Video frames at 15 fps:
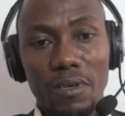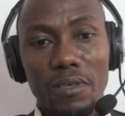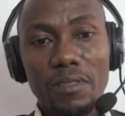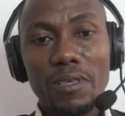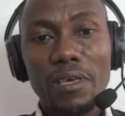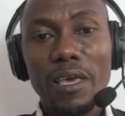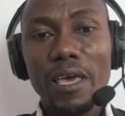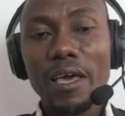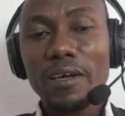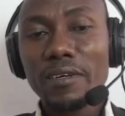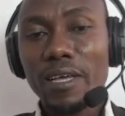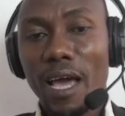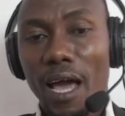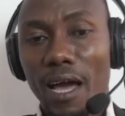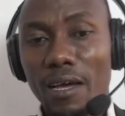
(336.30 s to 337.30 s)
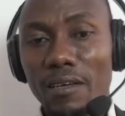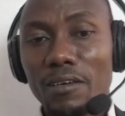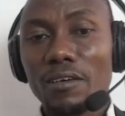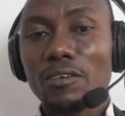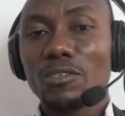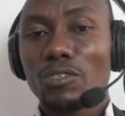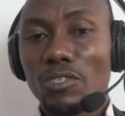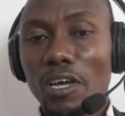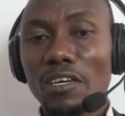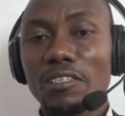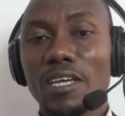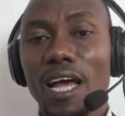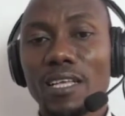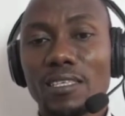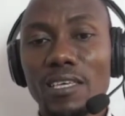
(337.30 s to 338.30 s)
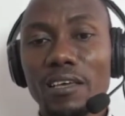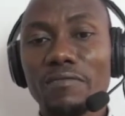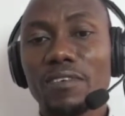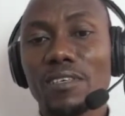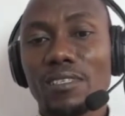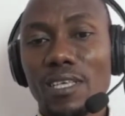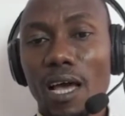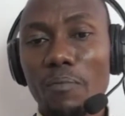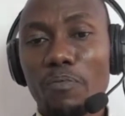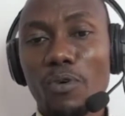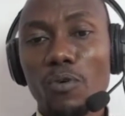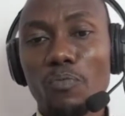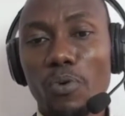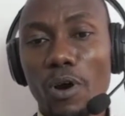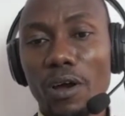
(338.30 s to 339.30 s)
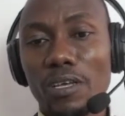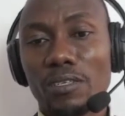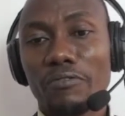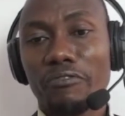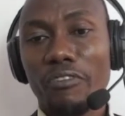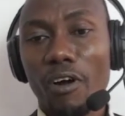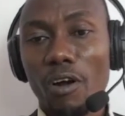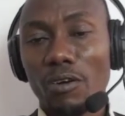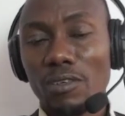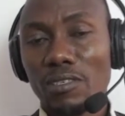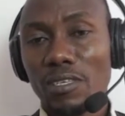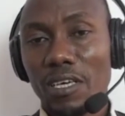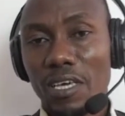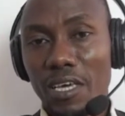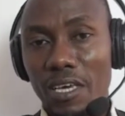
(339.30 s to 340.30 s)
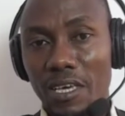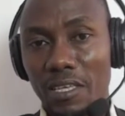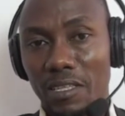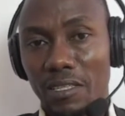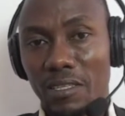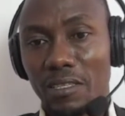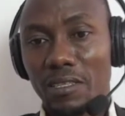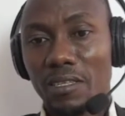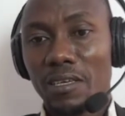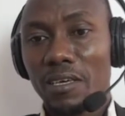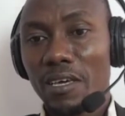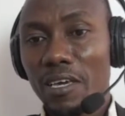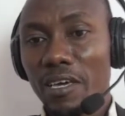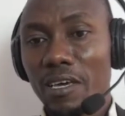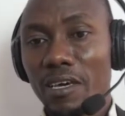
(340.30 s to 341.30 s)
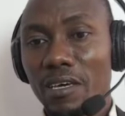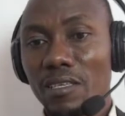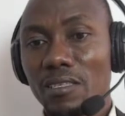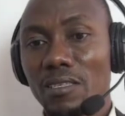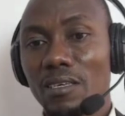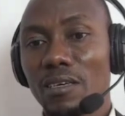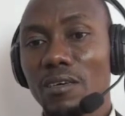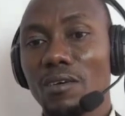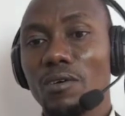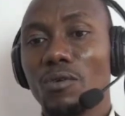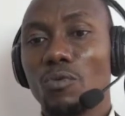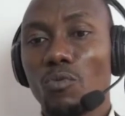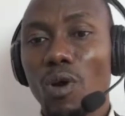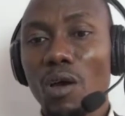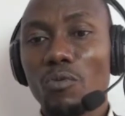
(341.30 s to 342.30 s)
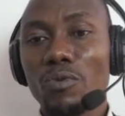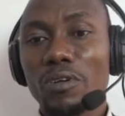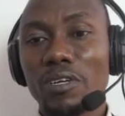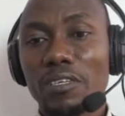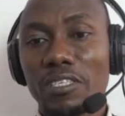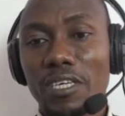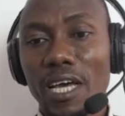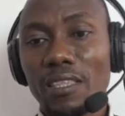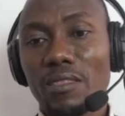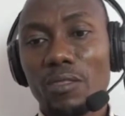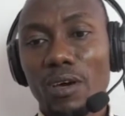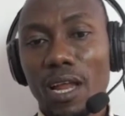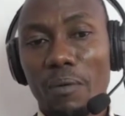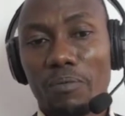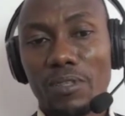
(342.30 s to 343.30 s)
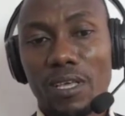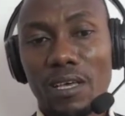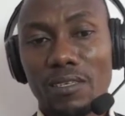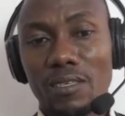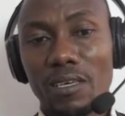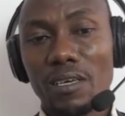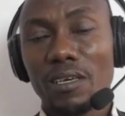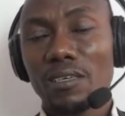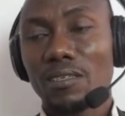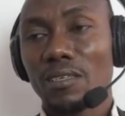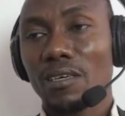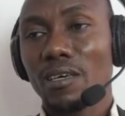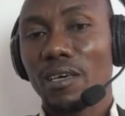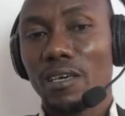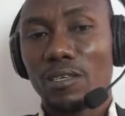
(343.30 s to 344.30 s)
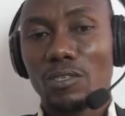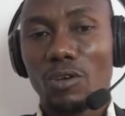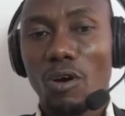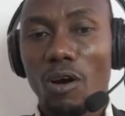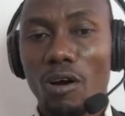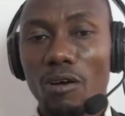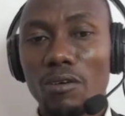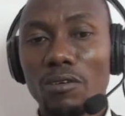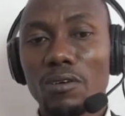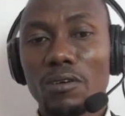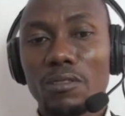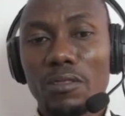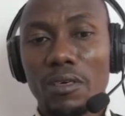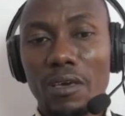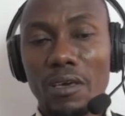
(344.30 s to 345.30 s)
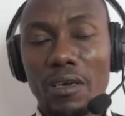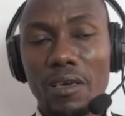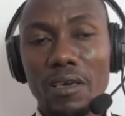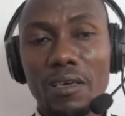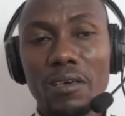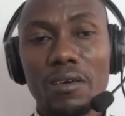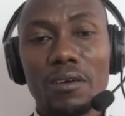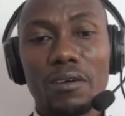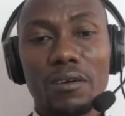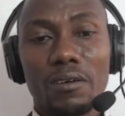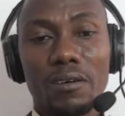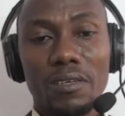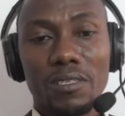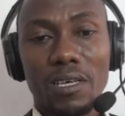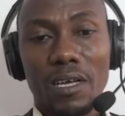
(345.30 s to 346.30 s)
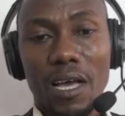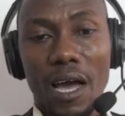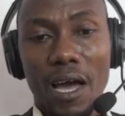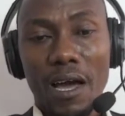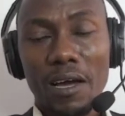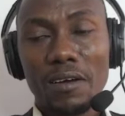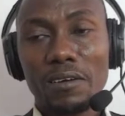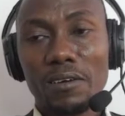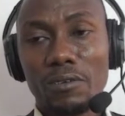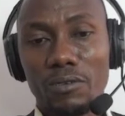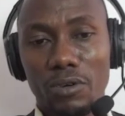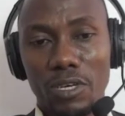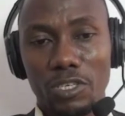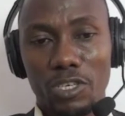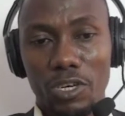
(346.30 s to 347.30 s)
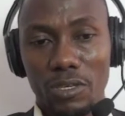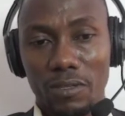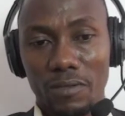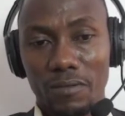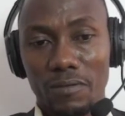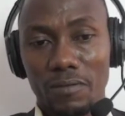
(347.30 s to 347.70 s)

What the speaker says: The area such that if the sample point falls in it when we reject null hypothesis is called the critical region.